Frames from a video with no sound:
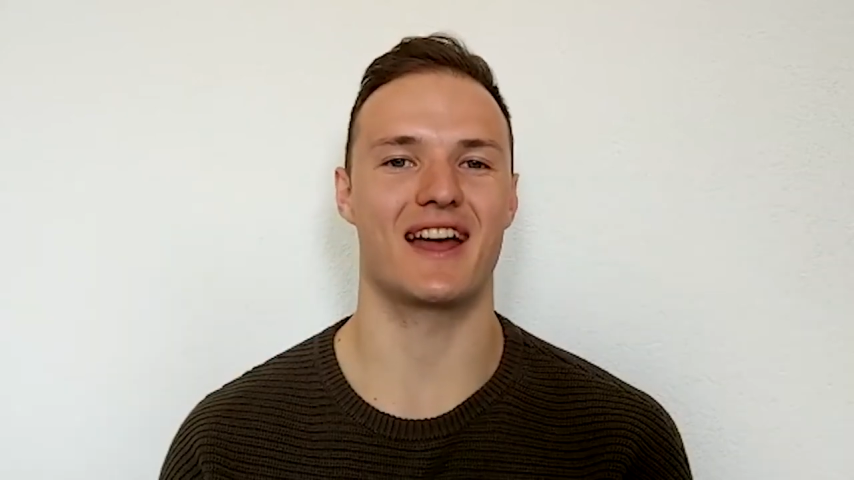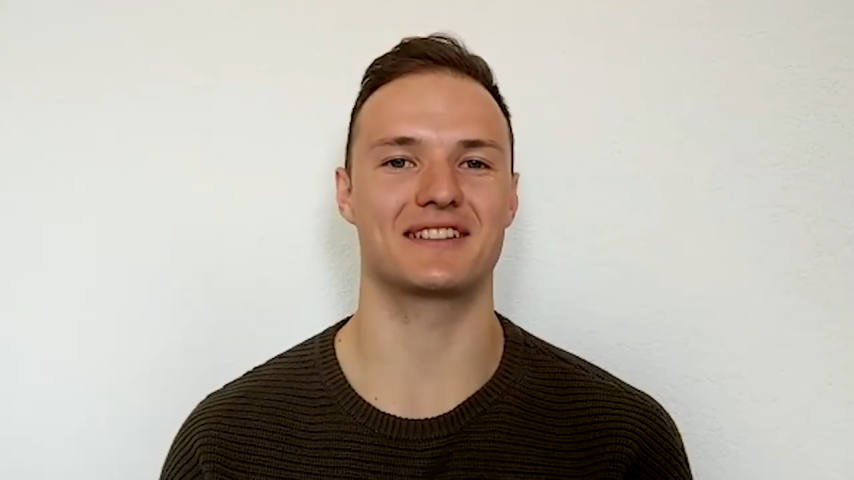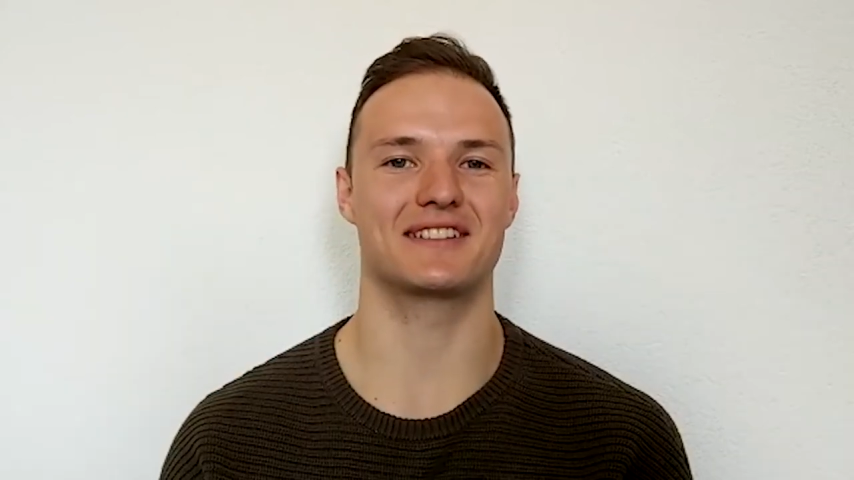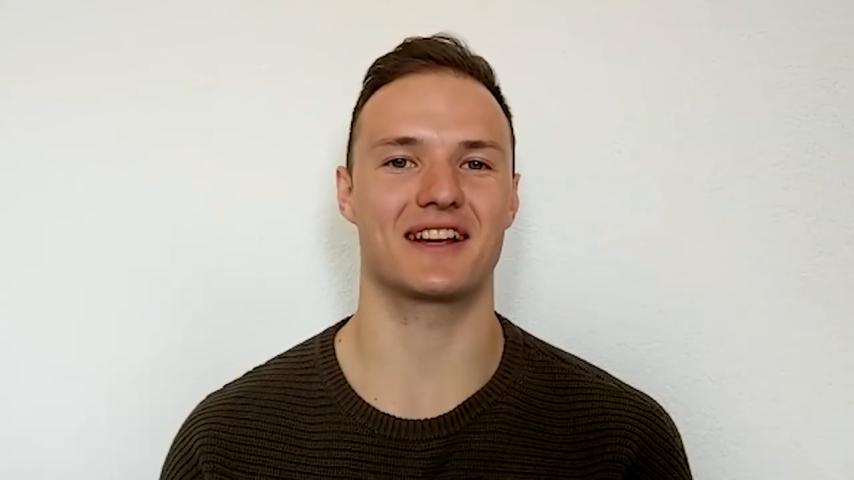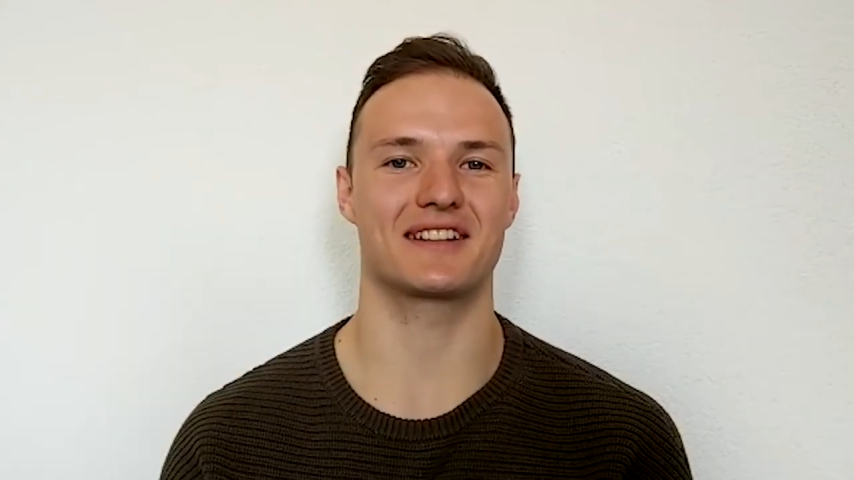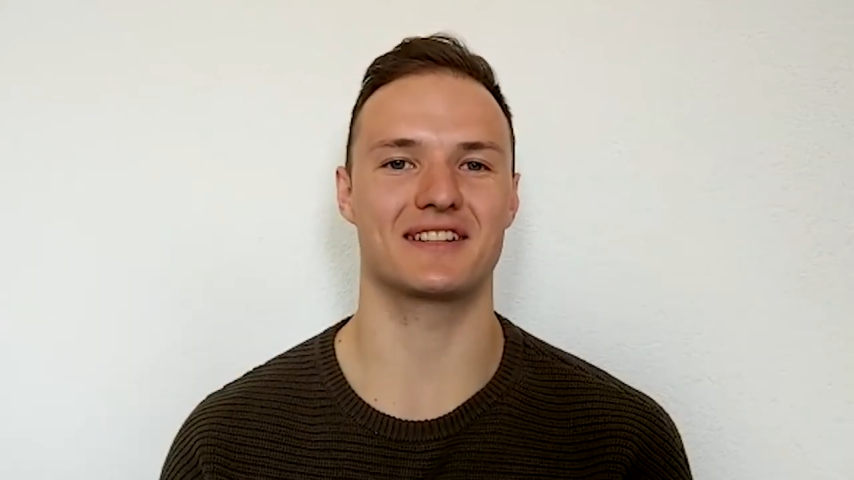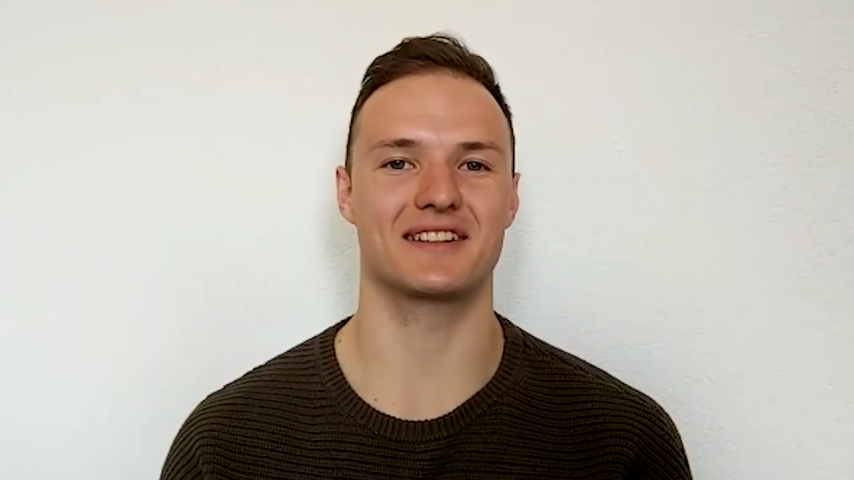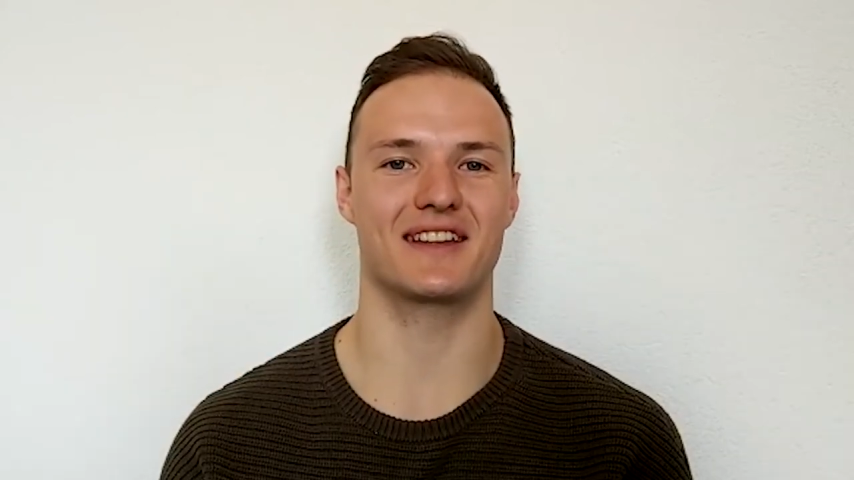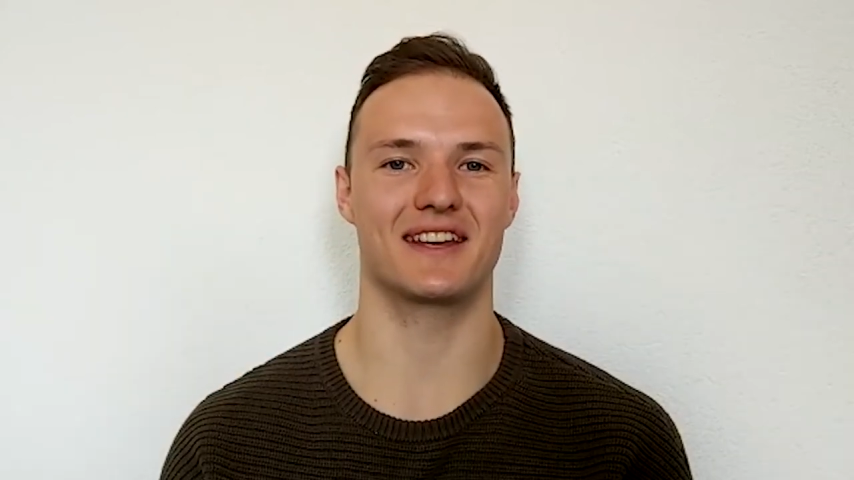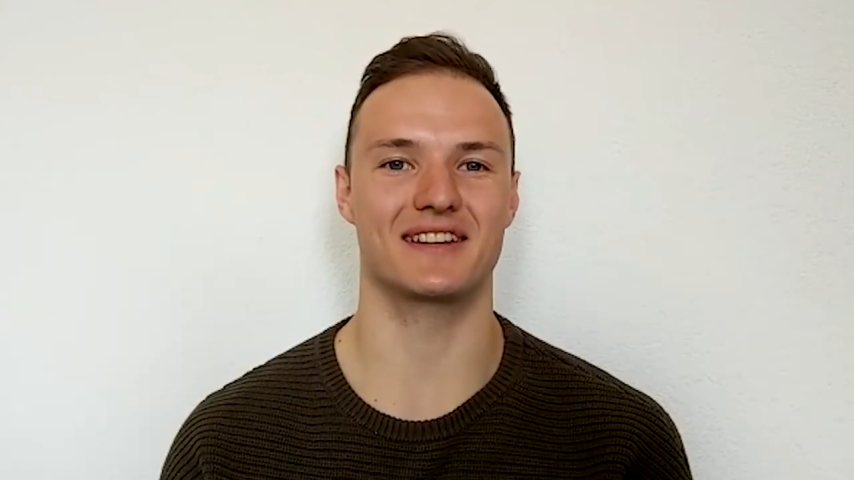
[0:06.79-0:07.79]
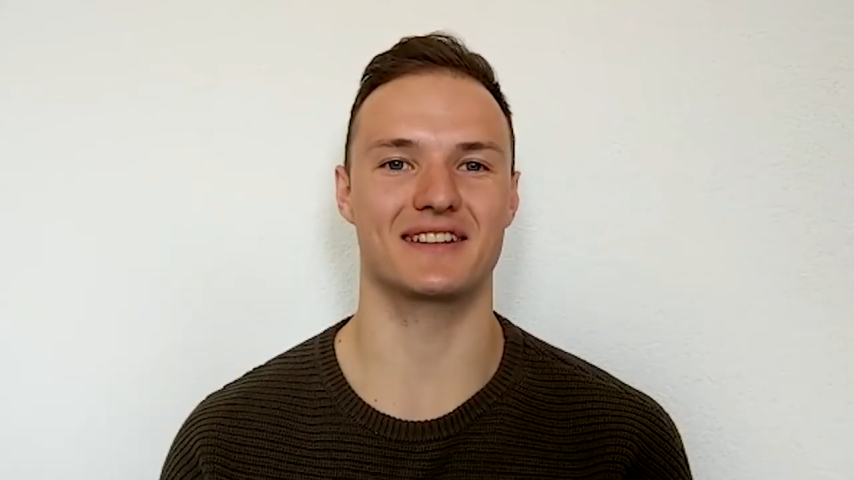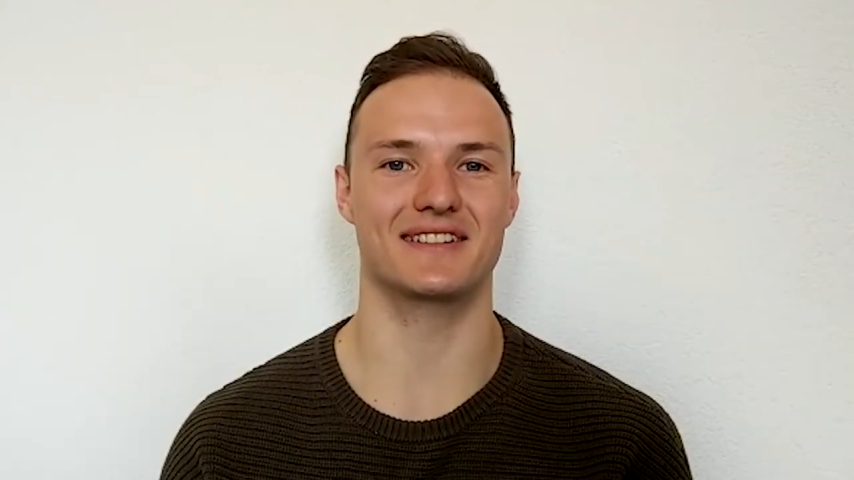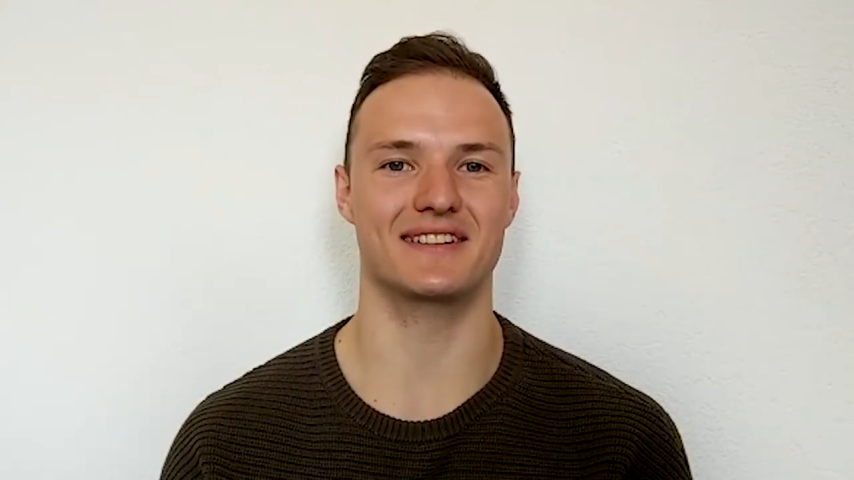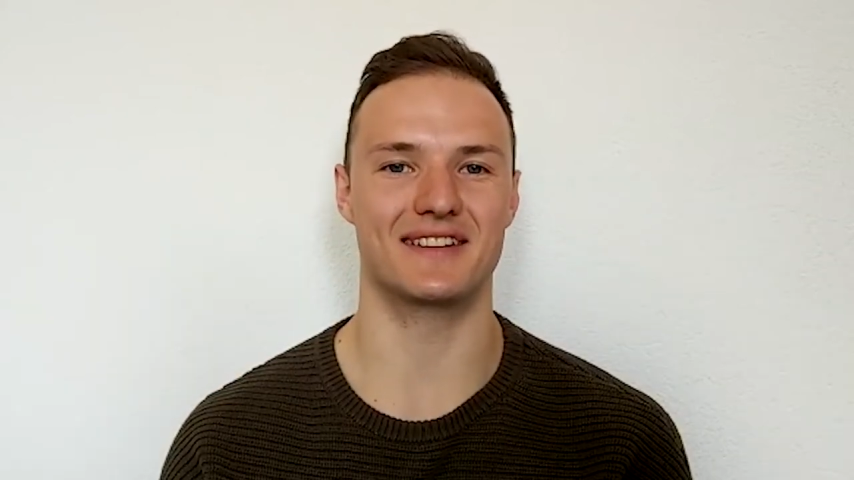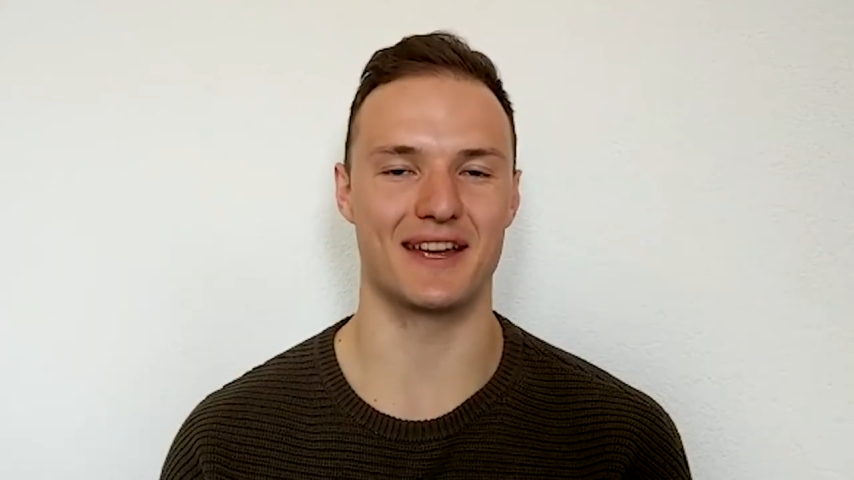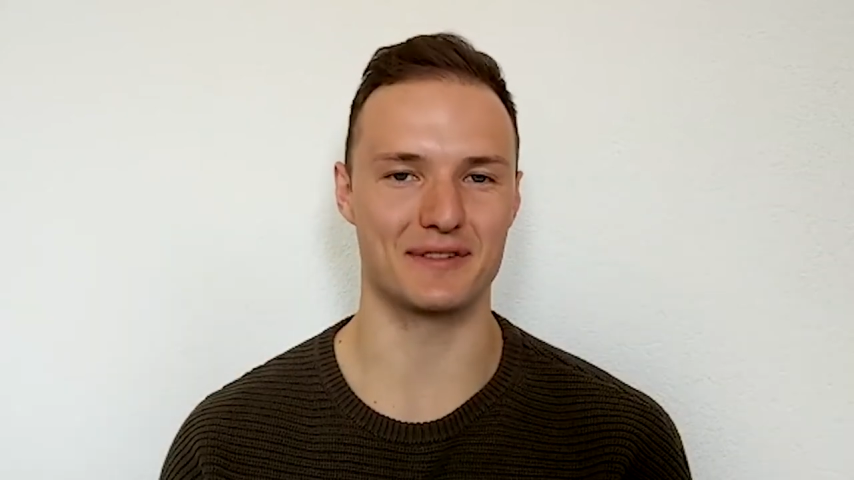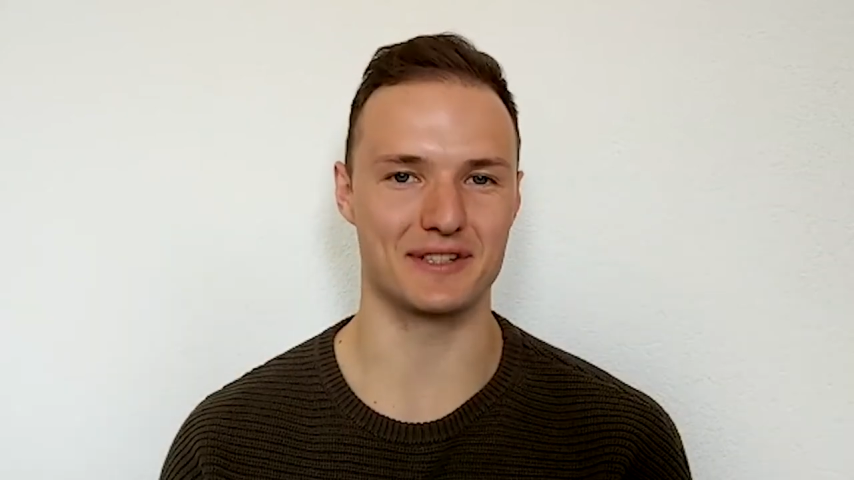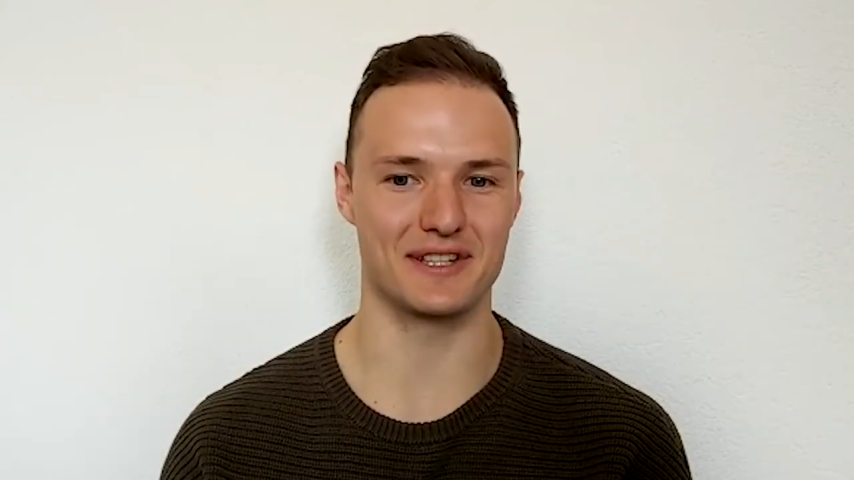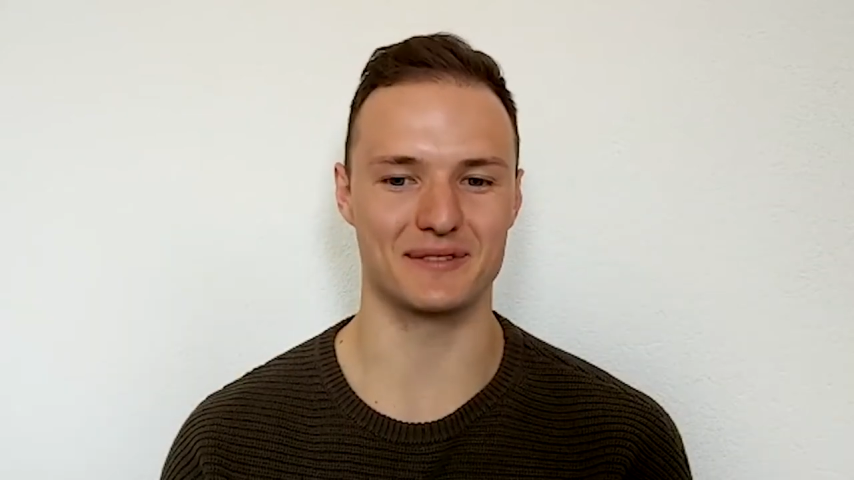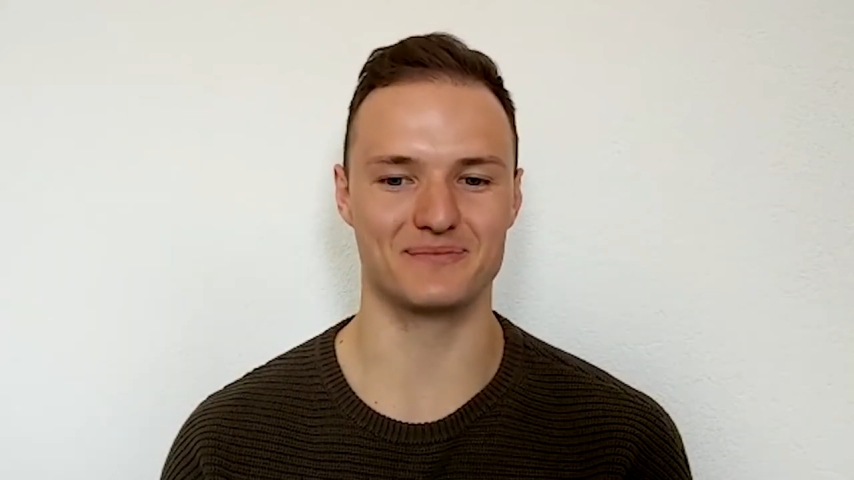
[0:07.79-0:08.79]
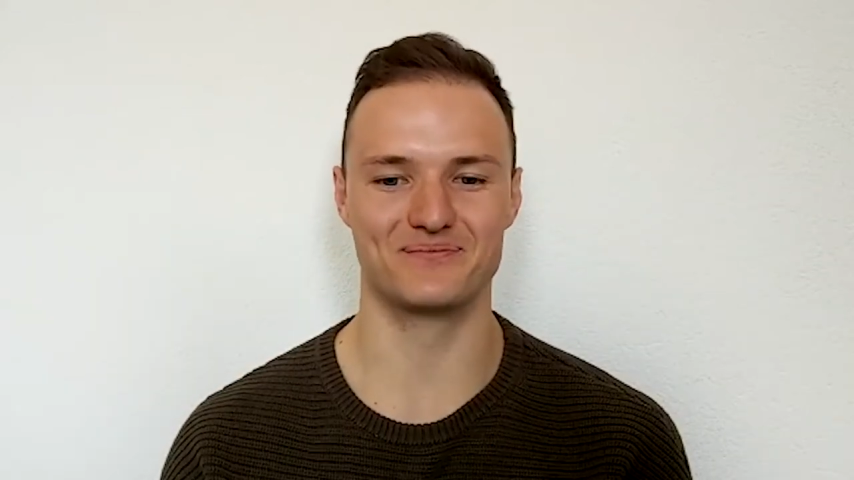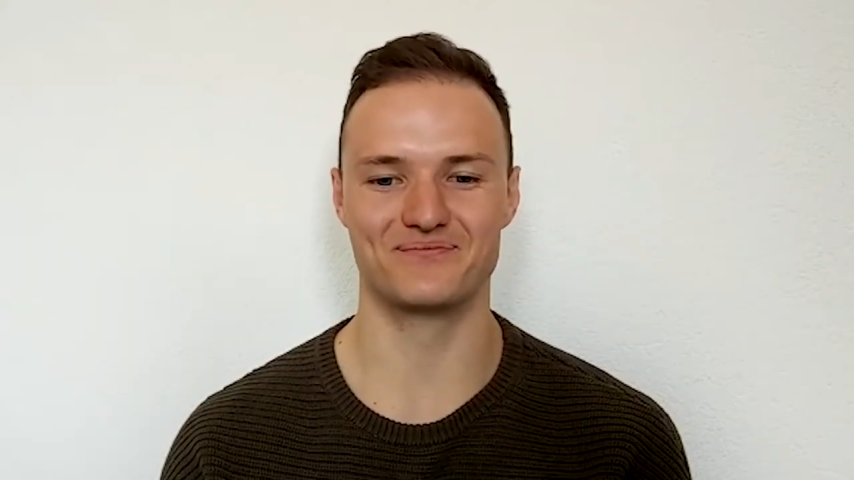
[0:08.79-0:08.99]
at Saxion in Deventer.